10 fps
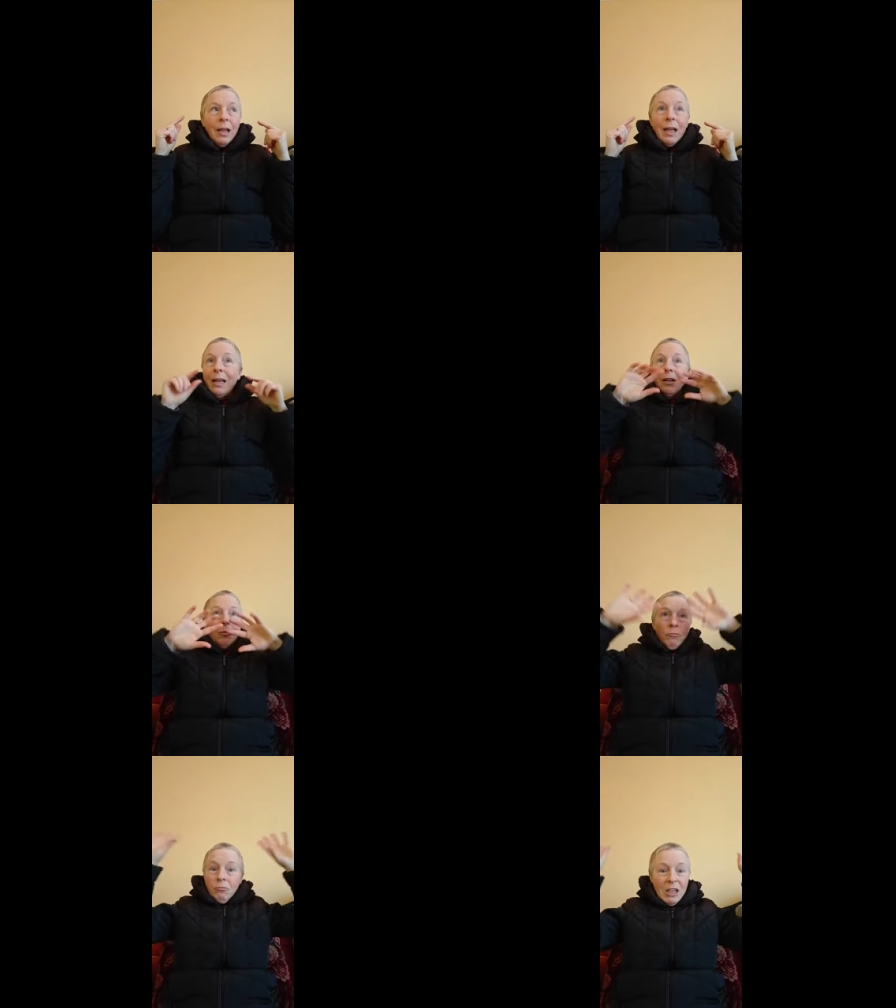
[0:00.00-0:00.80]
and
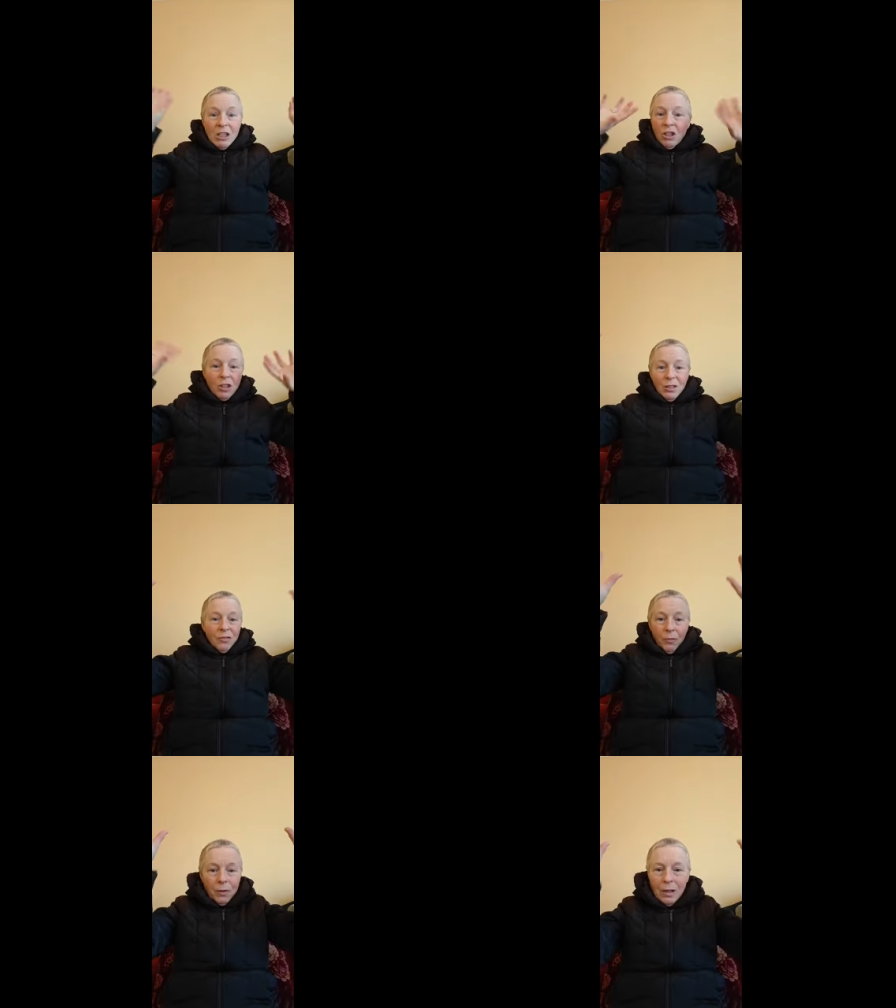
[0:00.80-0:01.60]

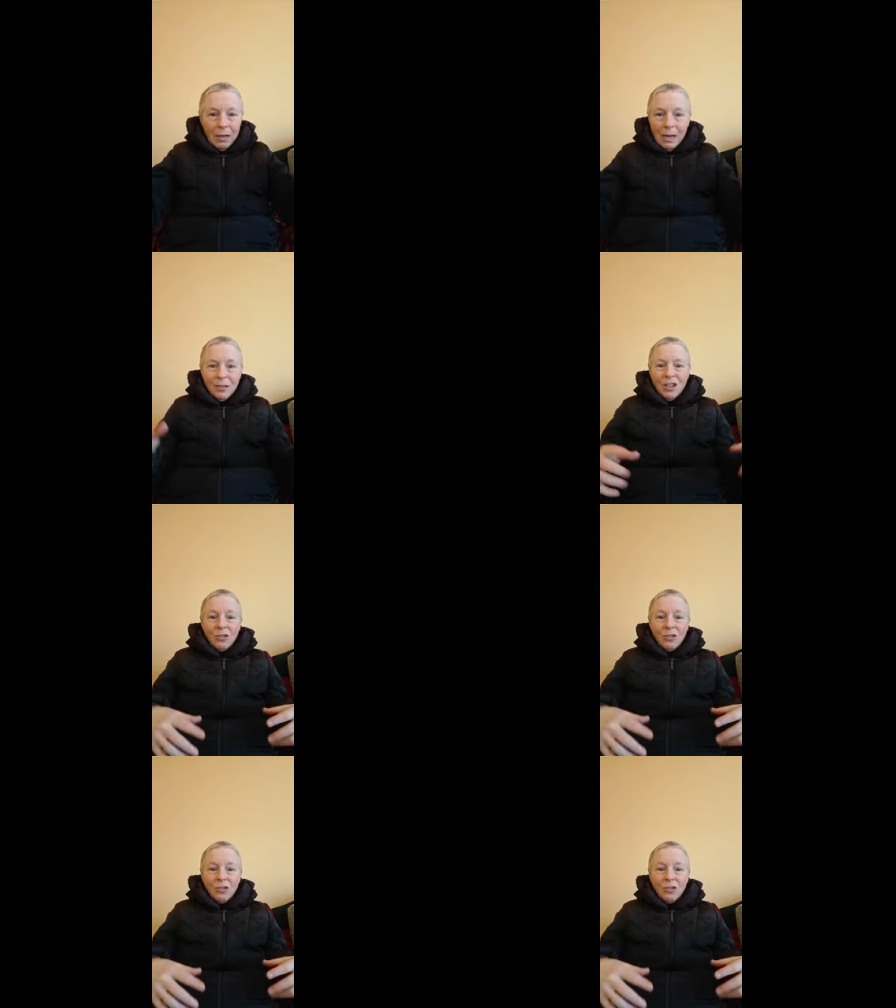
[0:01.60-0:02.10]
it